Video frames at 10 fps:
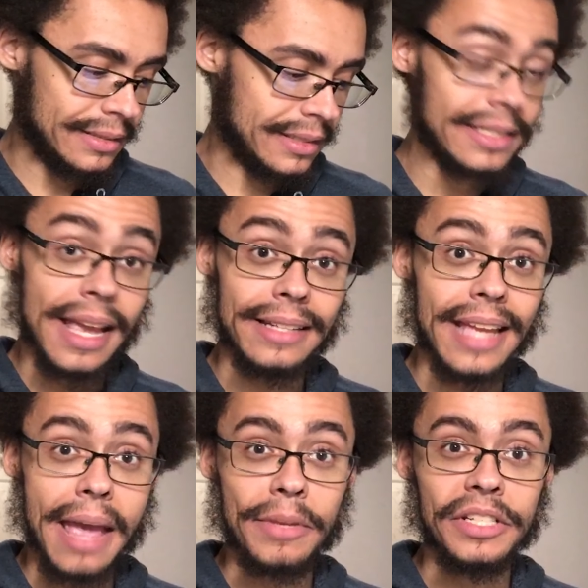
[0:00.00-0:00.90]
You take
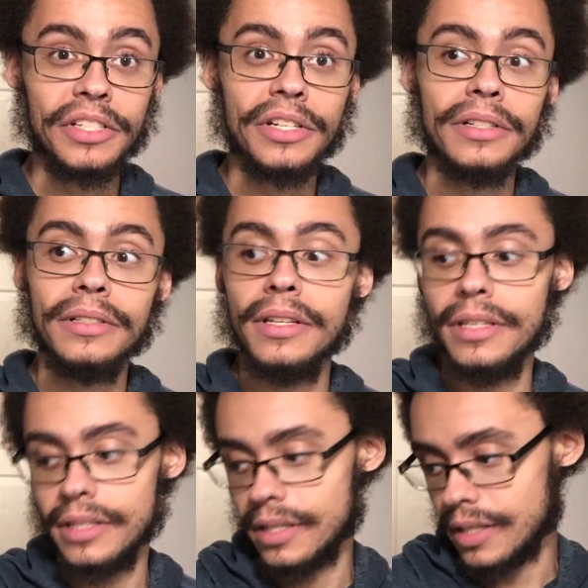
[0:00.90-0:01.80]
damage,
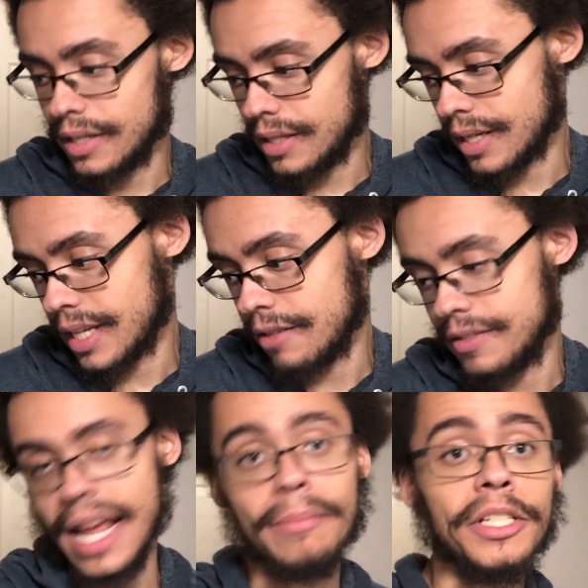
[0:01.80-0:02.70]
you, you, you give
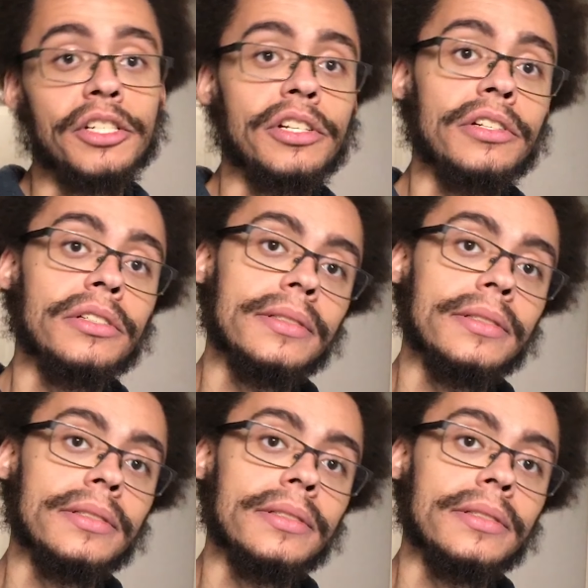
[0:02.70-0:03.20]
damage,